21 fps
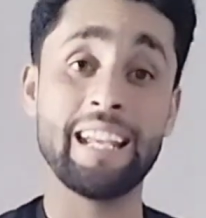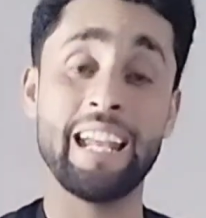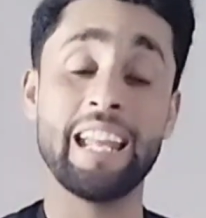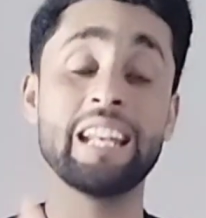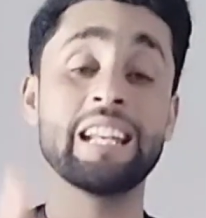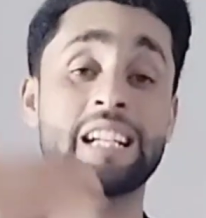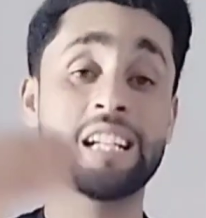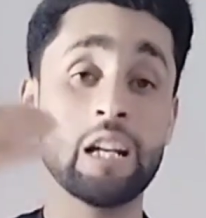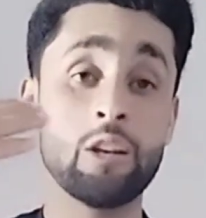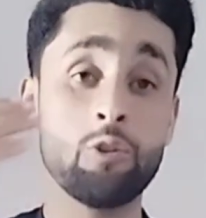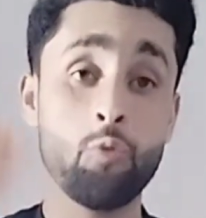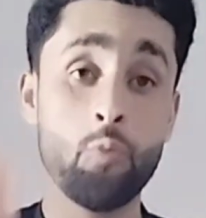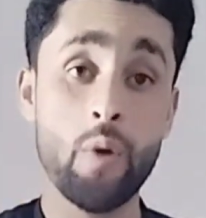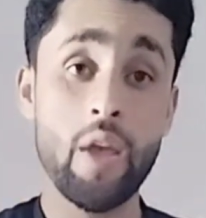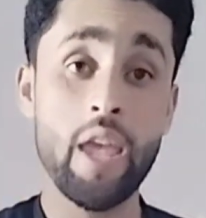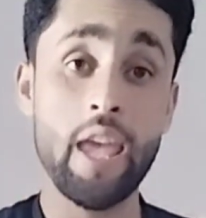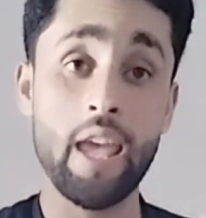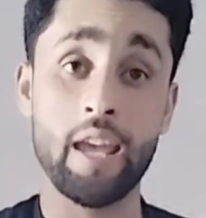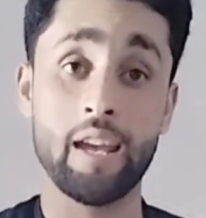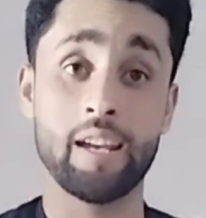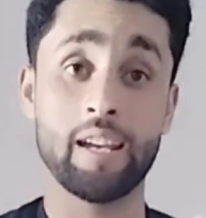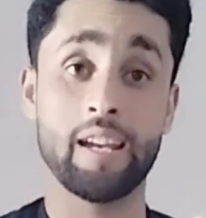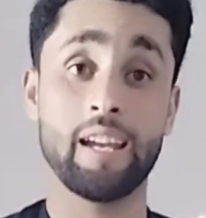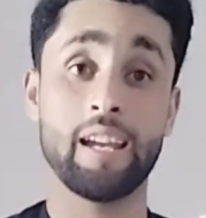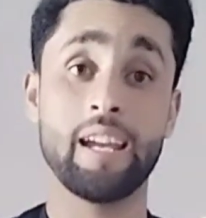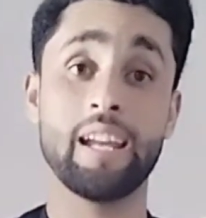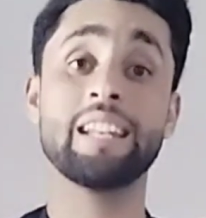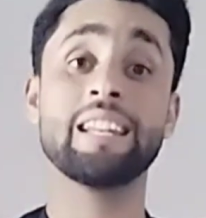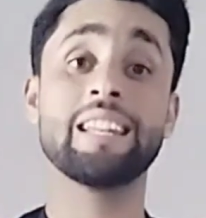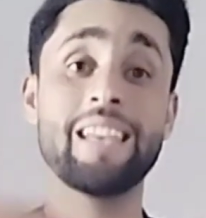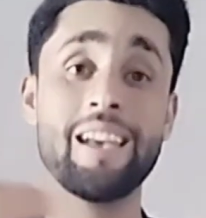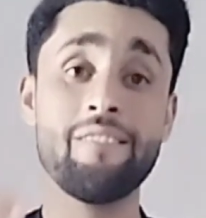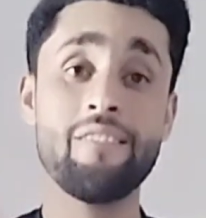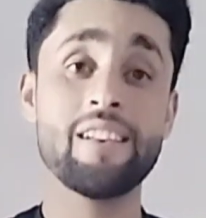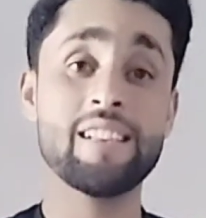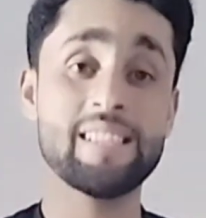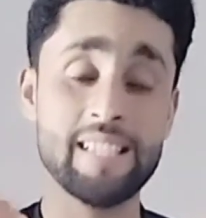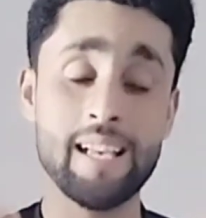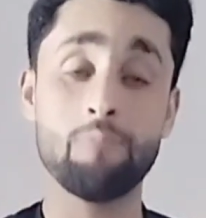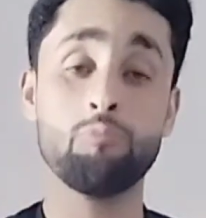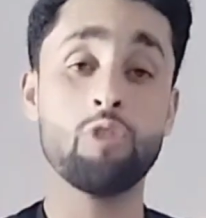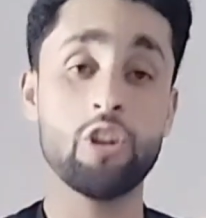in conveying, in giving
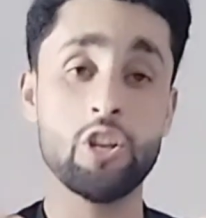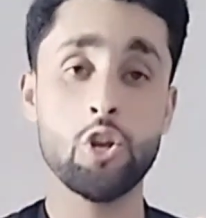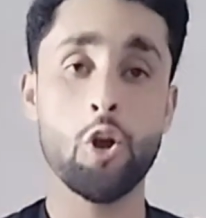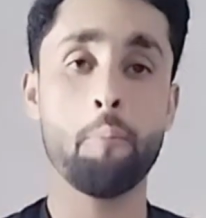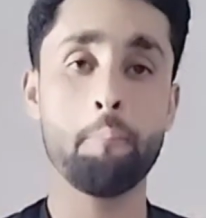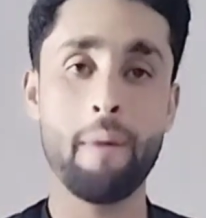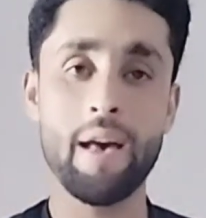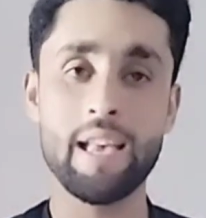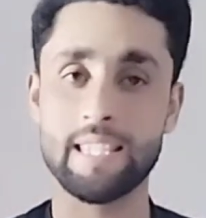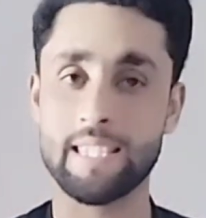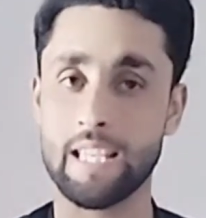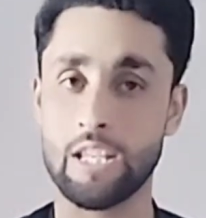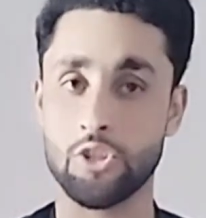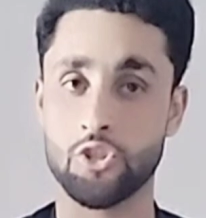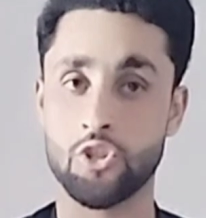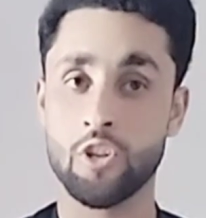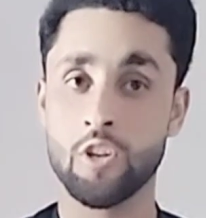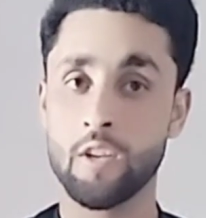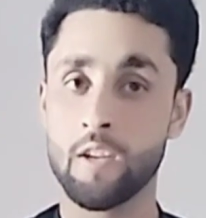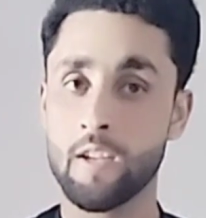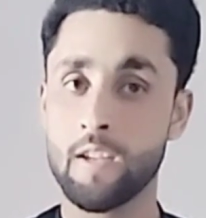someone your message.